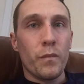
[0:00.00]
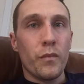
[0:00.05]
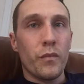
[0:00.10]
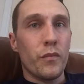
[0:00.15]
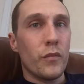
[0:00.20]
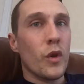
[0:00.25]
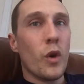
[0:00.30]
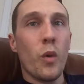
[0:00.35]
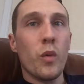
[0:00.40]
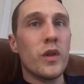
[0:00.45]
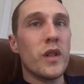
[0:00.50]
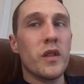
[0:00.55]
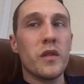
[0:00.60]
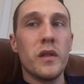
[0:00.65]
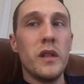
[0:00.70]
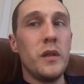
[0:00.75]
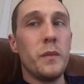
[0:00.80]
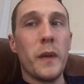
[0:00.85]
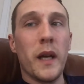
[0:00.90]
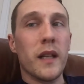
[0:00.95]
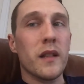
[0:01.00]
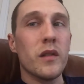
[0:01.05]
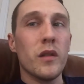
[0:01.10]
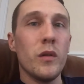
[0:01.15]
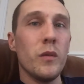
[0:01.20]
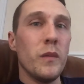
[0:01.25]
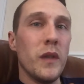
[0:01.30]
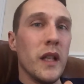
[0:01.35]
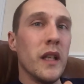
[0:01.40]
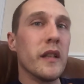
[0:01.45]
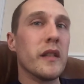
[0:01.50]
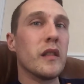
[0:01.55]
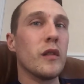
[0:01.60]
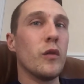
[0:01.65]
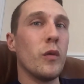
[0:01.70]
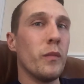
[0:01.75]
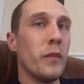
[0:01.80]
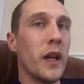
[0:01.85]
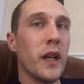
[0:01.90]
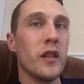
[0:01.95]
No disrespect to him, he is a
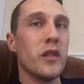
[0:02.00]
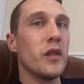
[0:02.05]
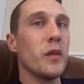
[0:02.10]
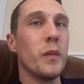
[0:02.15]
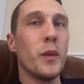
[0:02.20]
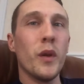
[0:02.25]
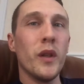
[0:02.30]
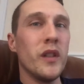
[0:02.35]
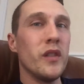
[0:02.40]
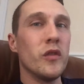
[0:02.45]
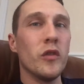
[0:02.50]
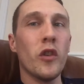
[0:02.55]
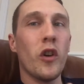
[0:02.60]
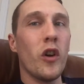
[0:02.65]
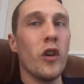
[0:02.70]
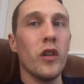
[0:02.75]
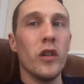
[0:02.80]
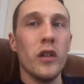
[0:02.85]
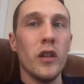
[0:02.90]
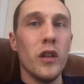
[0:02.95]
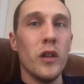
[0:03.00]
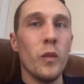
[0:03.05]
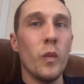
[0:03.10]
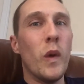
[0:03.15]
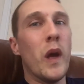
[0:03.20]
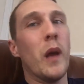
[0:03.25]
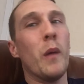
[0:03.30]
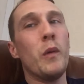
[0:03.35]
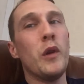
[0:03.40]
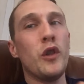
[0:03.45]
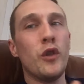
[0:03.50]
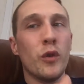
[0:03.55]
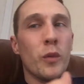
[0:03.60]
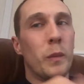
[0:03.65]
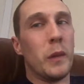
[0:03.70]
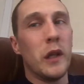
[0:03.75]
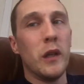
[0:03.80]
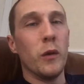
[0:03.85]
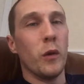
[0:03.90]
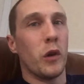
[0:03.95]
good manager, but he's not where we should
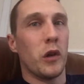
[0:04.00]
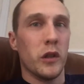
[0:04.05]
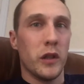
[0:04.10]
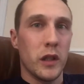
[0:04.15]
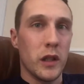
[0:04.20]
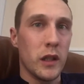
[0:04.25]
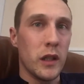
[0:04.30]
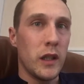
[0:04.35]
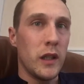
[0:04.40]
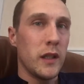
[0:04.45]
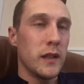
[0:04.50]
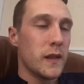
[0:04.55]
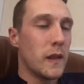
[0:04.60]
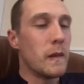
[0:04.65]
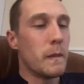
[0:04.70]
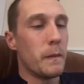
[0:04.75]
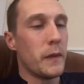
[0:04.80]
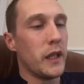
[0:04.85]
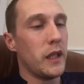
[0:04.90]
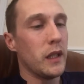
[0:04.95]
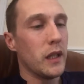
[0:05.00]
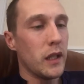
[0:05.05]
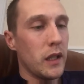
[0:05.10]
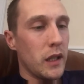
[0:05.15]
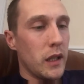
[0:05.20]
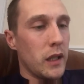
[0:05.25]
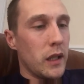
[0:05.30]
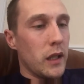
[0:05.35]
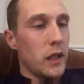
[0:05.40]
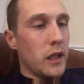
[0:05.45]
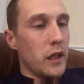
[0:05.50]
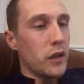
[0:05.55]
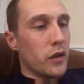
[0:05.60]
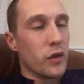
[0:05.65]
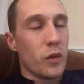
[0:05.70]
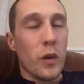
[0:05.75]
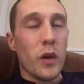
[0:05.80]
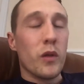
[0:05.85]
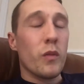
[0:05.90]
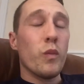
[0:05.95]
be looking, to me.
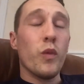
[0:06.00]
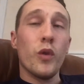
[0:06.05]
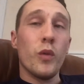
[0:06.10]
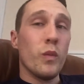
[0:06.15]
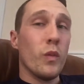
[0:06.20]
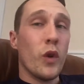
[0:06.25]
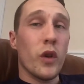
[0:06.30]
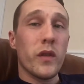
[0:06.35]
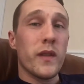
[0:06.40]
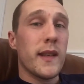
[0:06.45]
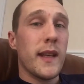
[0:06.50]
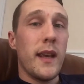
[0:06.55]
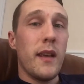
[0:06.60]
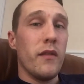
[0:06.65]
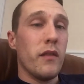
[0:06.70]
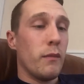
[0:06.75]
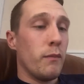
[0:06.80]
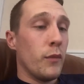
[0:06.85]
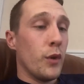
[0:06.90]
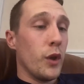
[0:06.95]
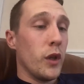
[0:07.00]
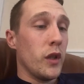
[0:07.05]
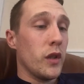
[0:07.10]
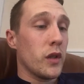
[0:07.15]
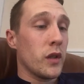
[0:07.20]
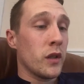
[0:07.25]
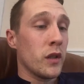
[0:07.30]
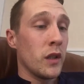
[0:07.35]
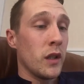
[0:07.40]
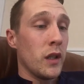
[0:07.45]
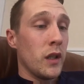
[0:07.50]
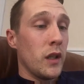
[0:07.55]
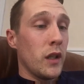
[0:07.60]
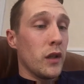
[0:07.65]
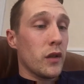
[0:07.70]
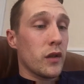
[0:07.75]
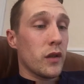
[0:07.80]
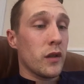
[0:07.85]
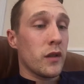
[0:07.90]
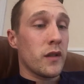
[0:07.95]
So I wouldn't want David Moyes.
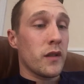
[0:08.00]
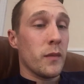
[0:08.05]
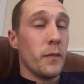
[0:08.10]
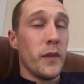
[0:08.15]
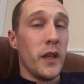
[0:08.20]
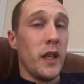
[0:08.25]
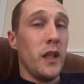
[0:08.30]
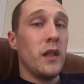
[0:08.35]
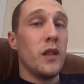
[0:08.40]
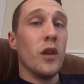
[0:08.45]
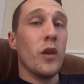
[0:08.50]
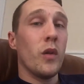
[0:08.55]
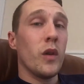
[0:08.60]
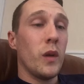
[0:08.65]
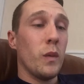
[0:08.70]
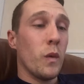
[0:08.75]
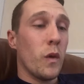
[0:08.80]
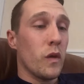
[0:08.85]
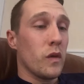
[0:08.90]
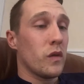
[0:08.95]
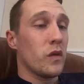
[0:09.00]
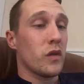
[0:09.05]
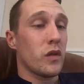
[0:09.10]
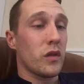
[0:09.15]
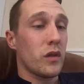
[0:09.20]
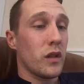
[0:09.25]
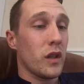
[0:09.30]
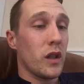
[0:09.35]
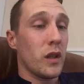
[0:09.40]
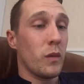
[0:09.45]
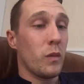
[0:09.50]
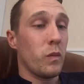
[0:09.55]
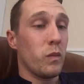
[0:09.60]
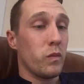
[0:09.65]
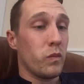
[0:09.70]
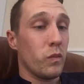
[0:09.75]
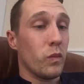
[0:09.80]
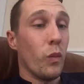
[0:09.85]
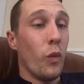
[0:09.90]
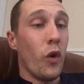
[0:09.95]
So to me, the only ones that I
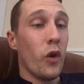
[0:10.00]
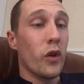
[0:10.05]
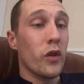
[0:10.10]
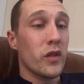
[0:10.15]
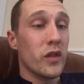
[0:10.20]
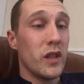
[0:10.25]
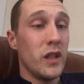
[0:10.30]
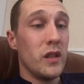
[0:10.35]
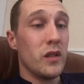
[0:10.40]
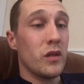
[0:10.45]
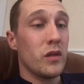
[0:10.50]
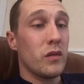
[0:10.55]
want to see,